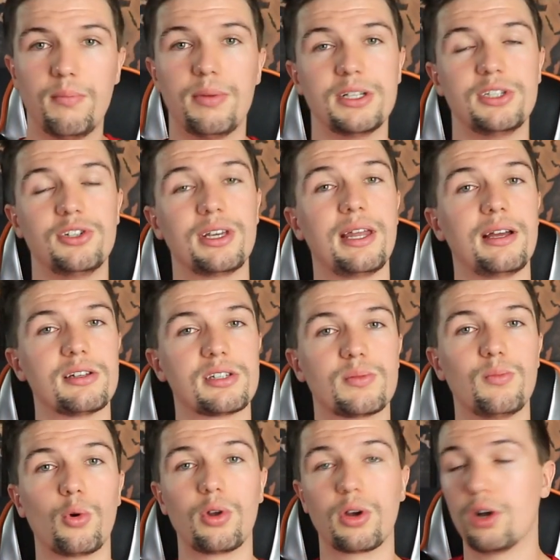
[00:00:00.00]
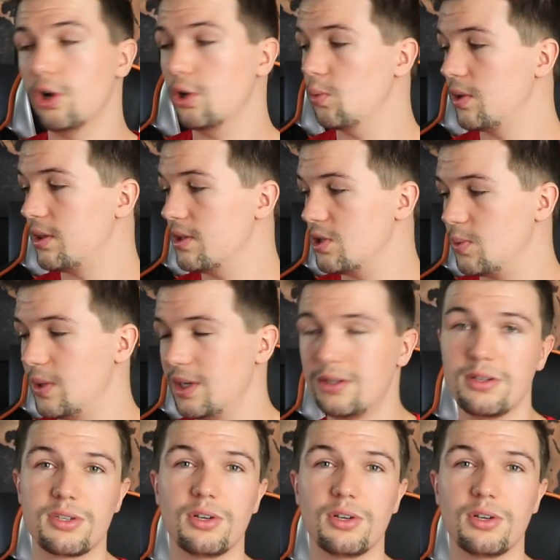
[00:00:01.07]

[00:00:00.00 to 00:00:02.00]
but you're getting a smaller cone with a tweeter.